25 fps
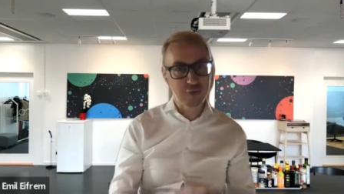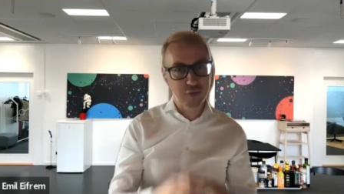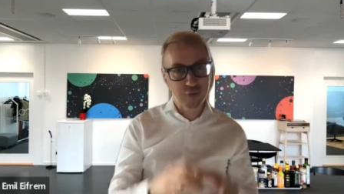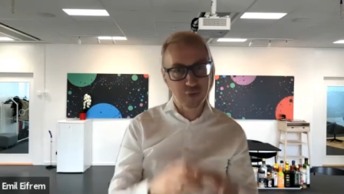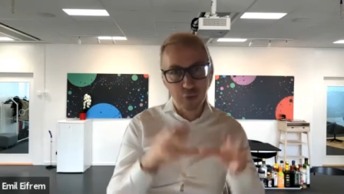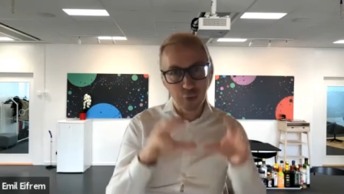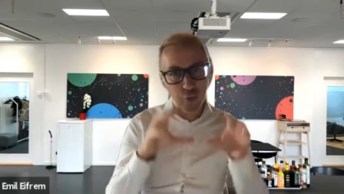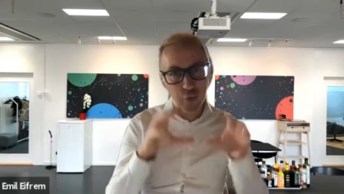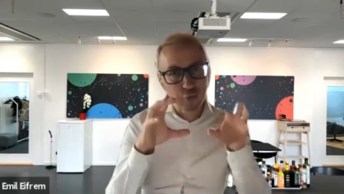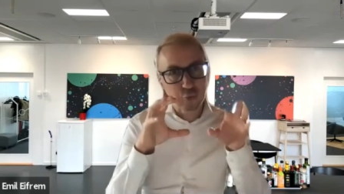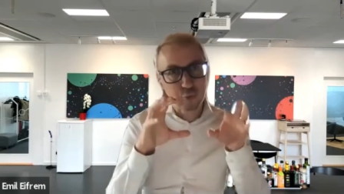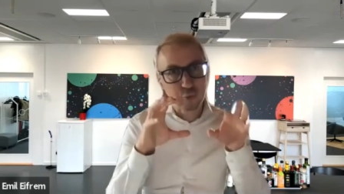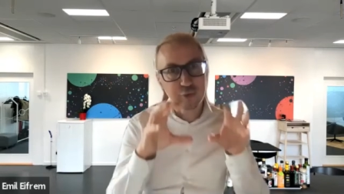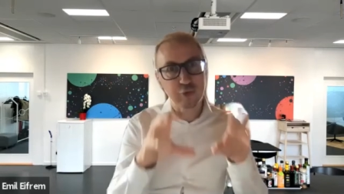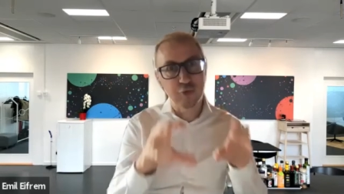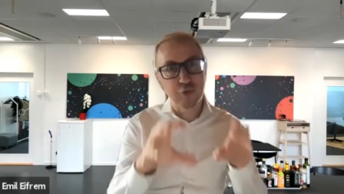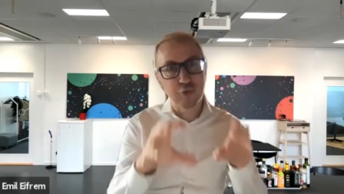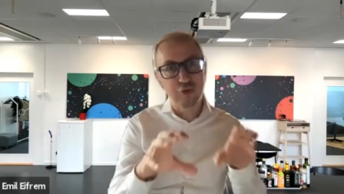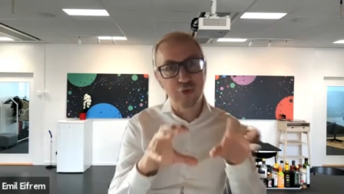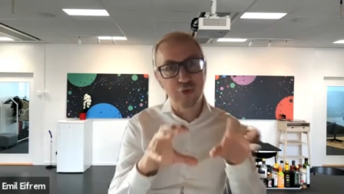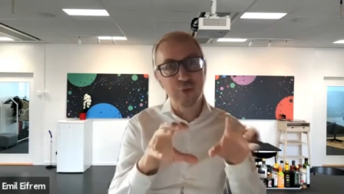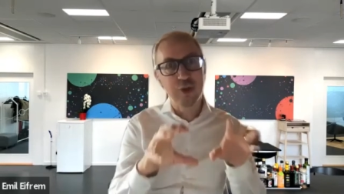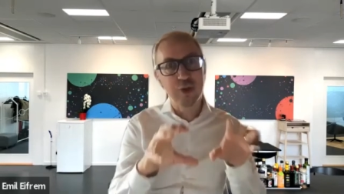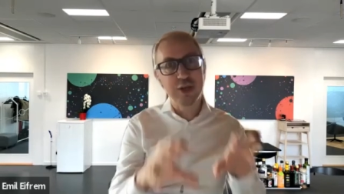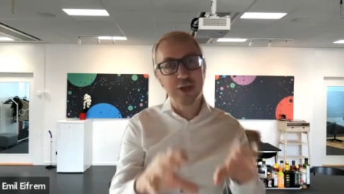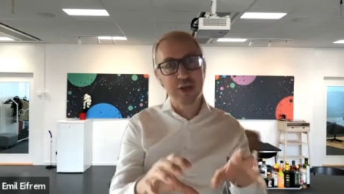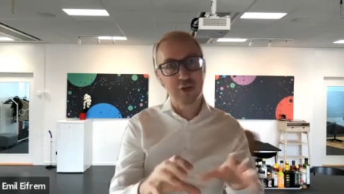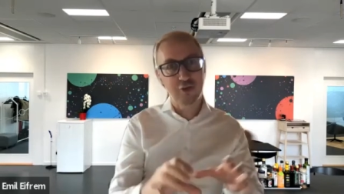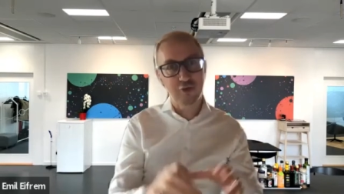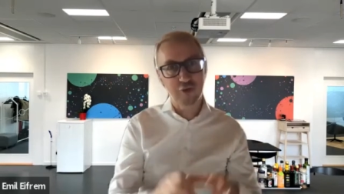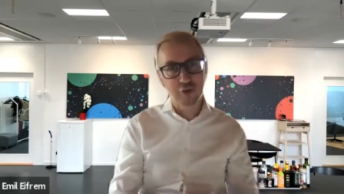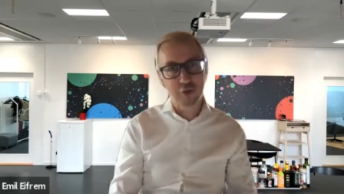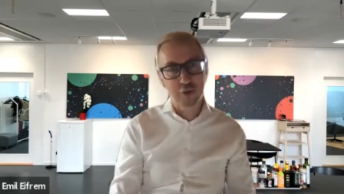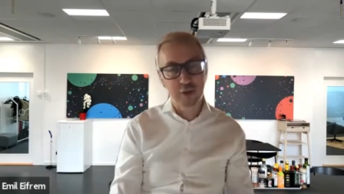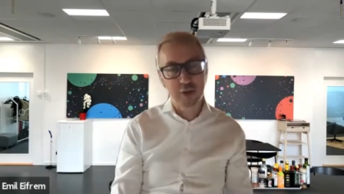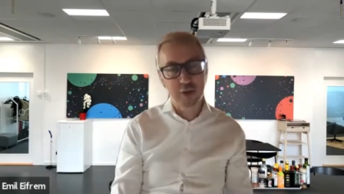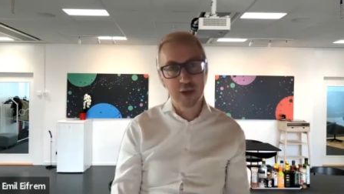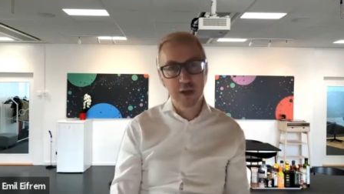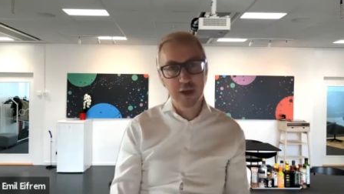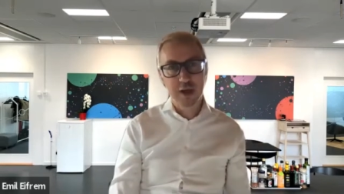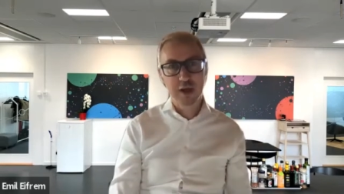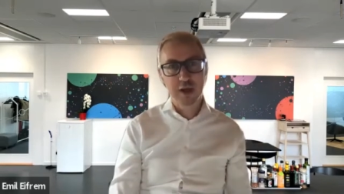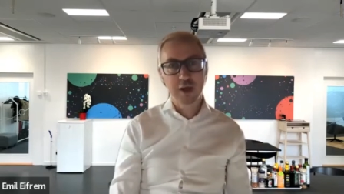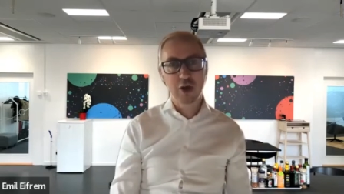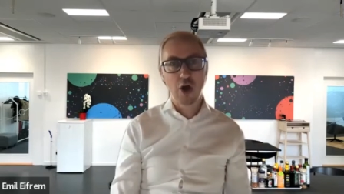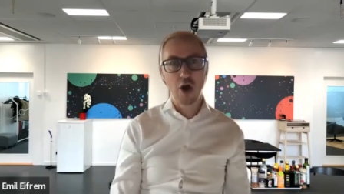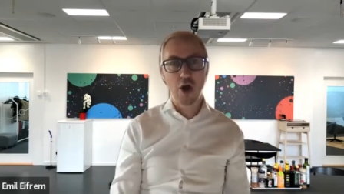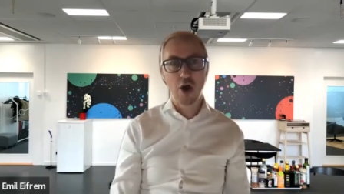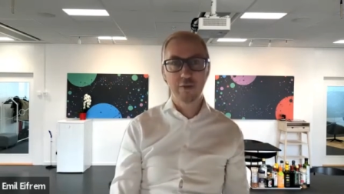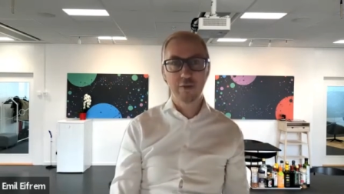So those were the 2 initial
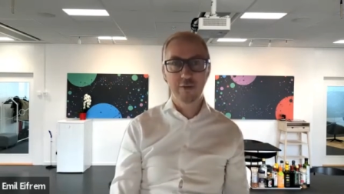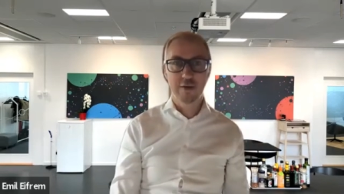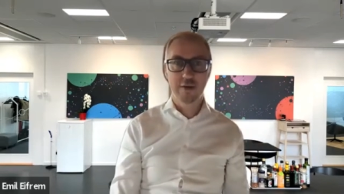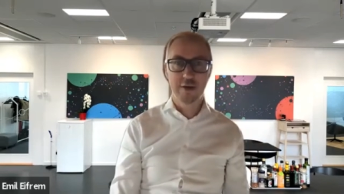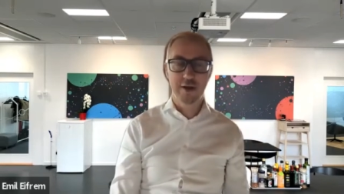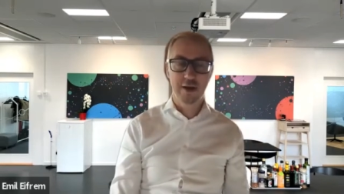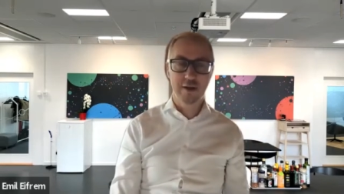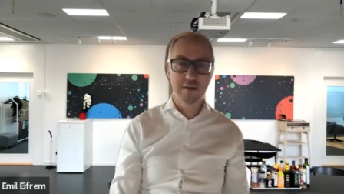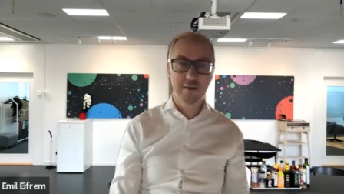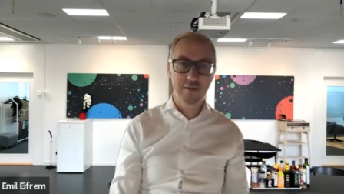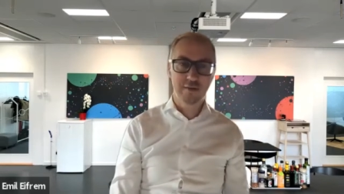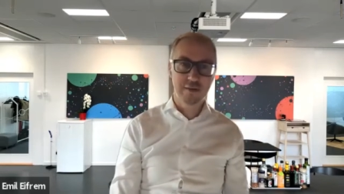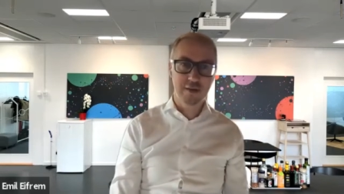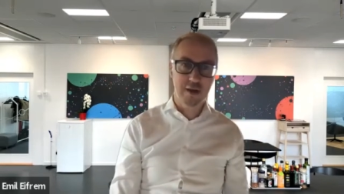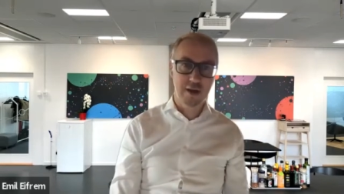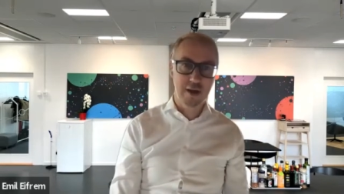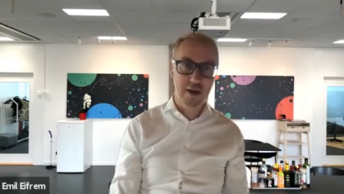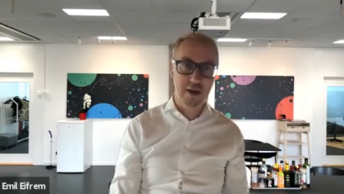continents,